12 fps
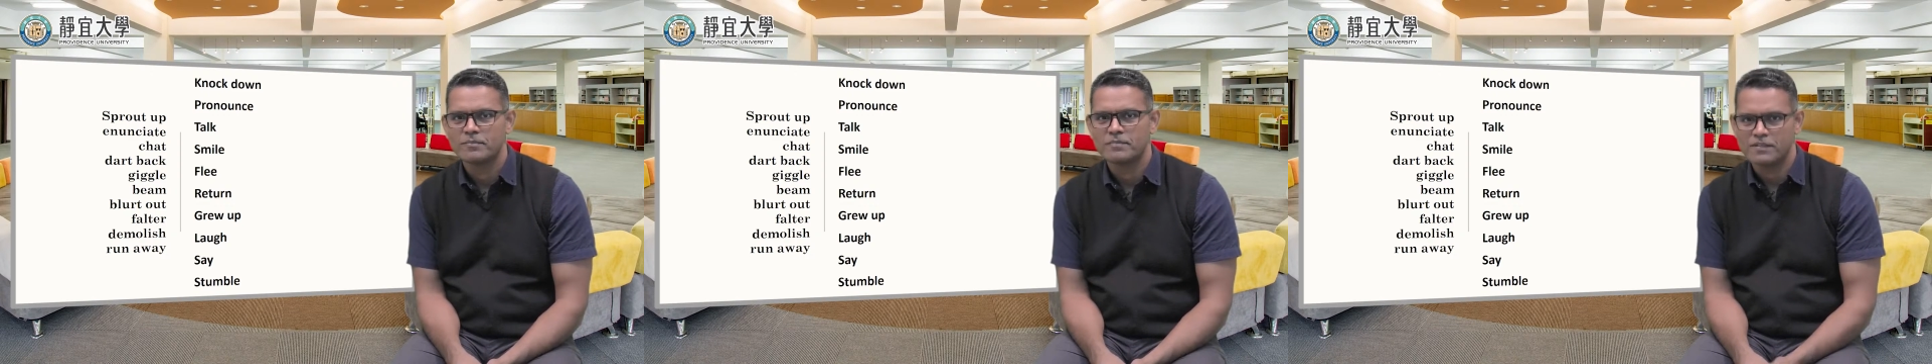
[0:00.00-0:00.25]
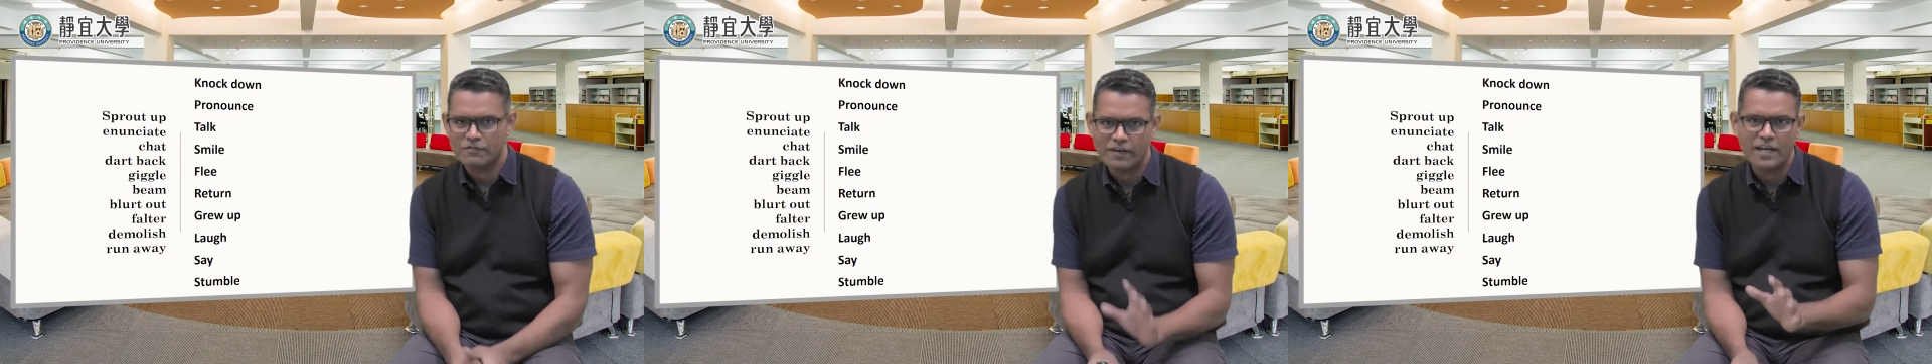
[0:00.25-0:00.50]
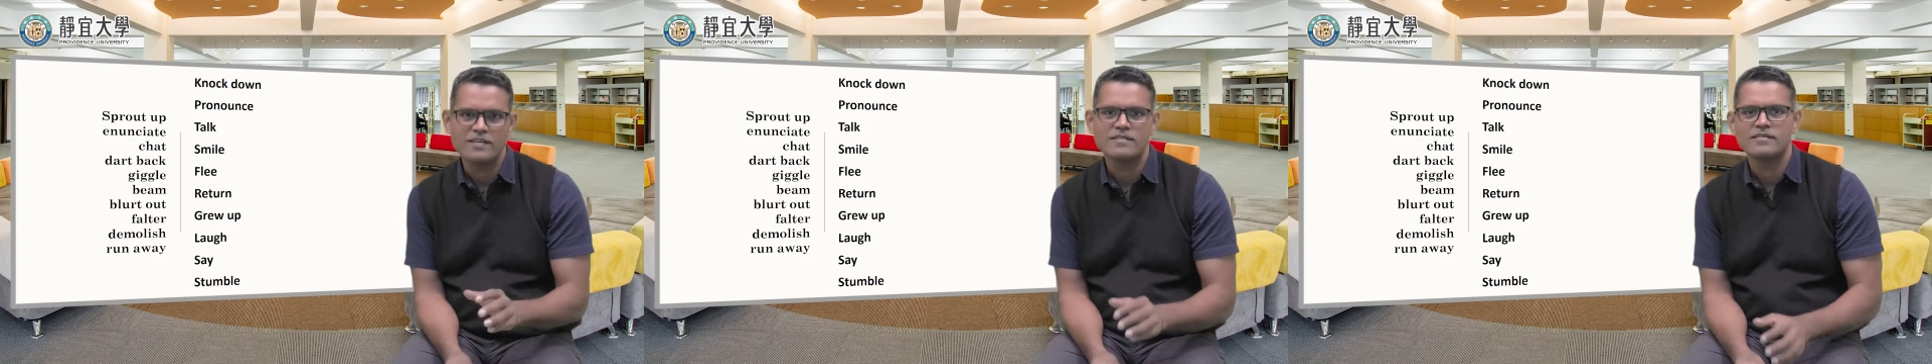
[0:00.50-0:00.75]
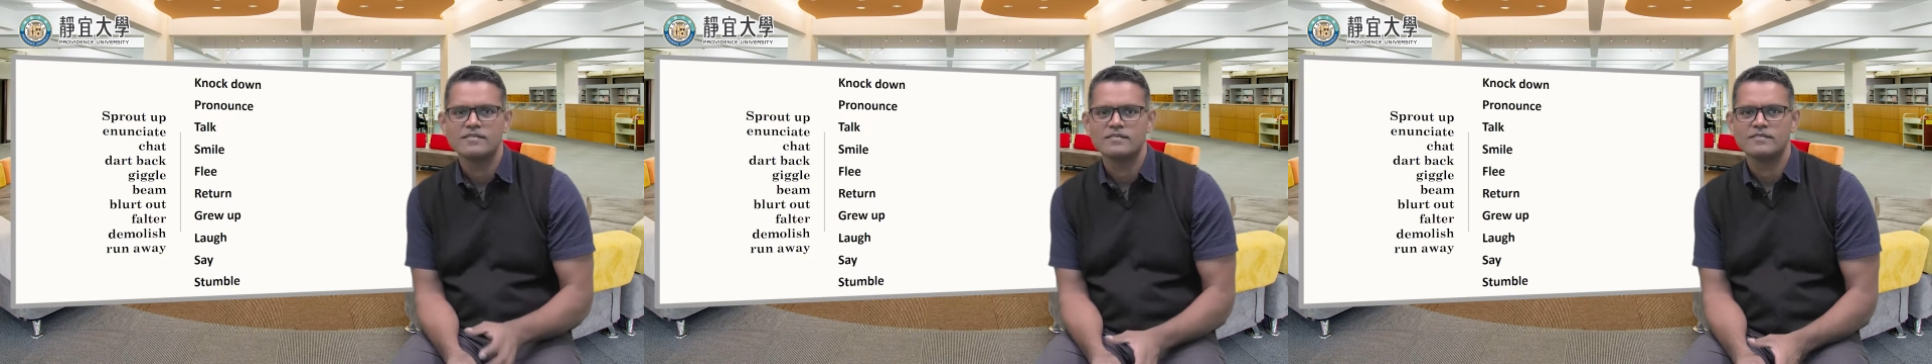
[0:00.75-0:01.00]
But find
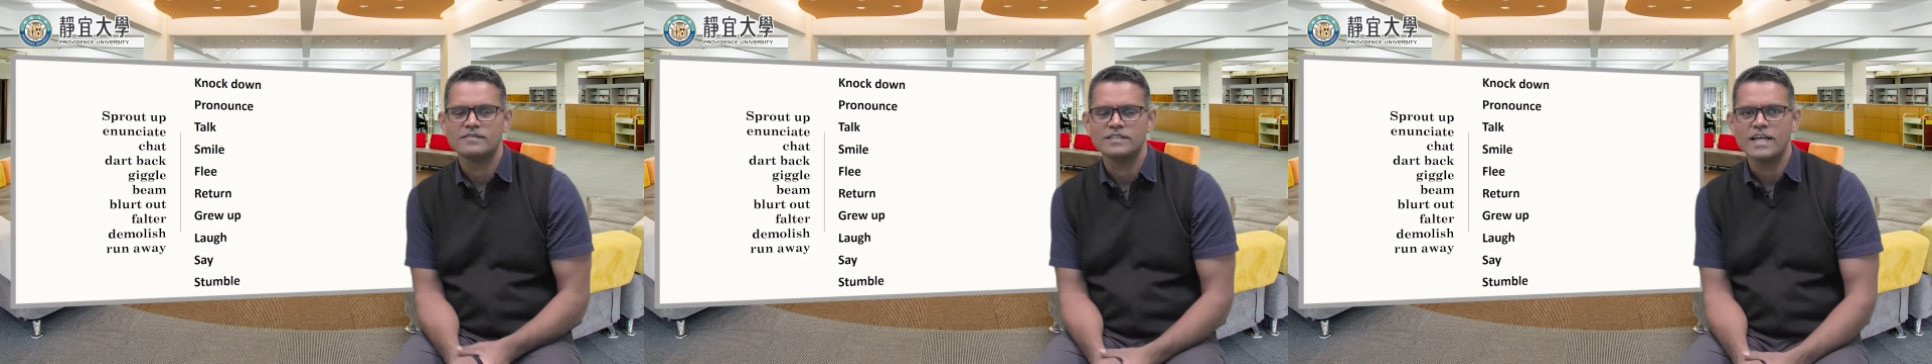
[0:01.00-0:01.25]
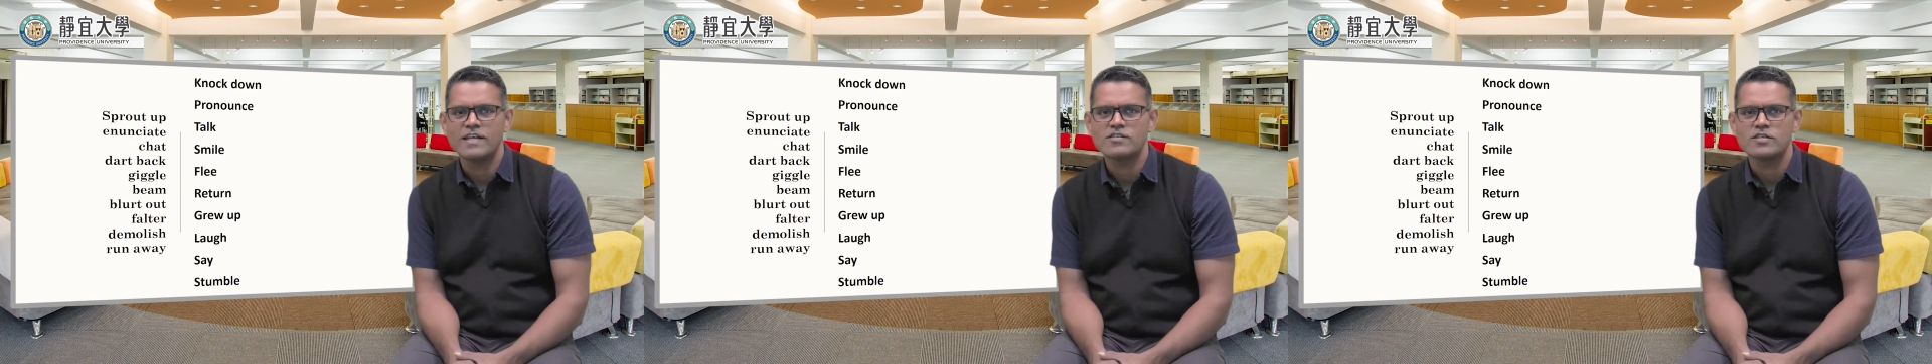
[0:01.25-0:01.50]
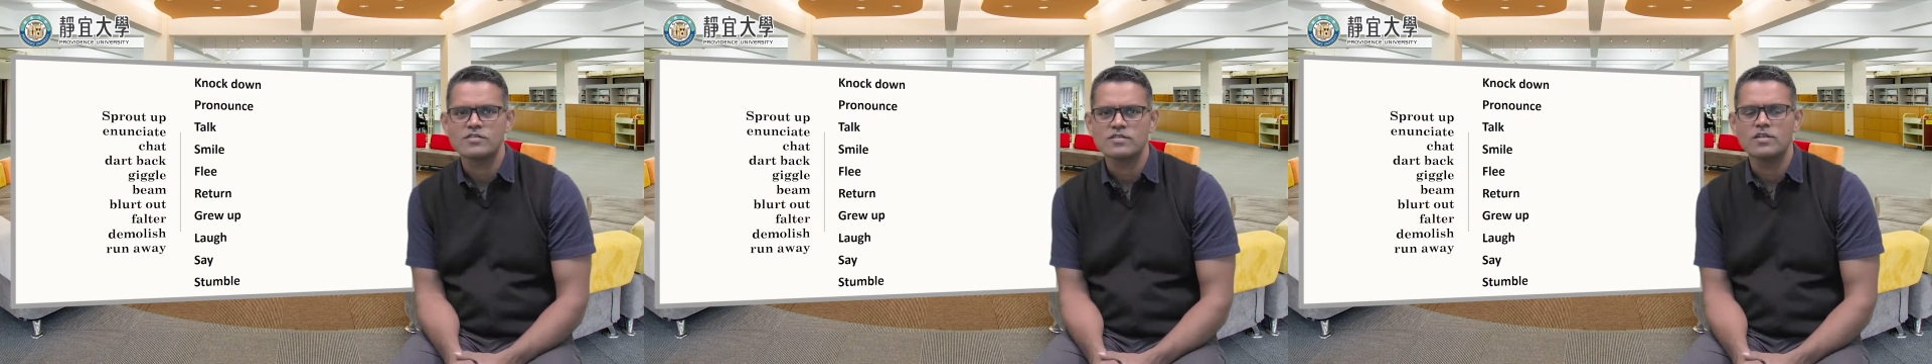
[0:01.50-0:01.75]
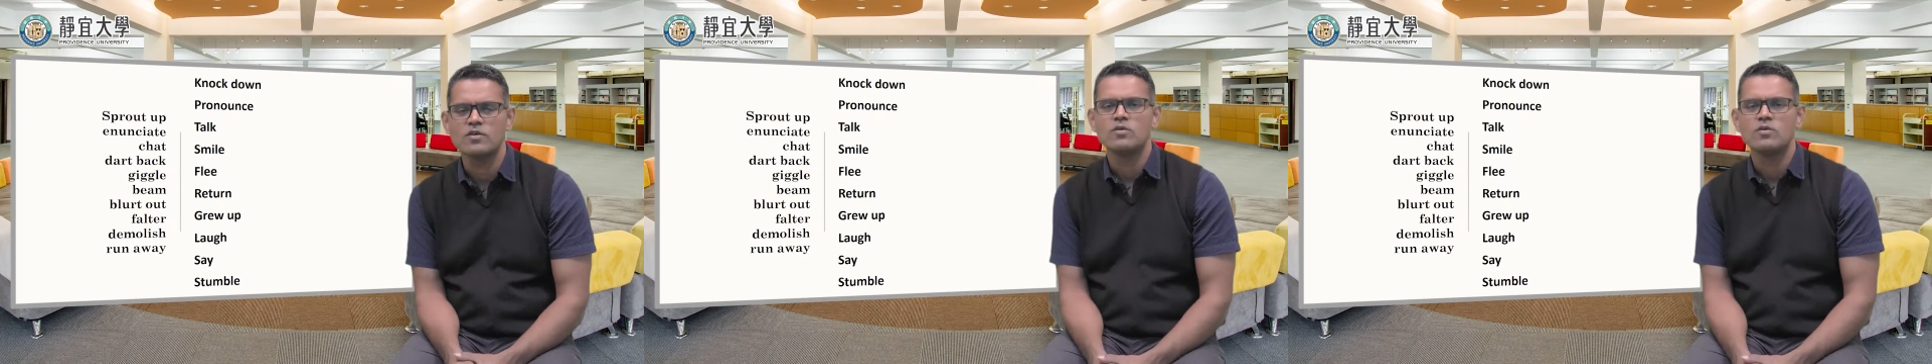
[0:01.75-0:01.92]
the answers.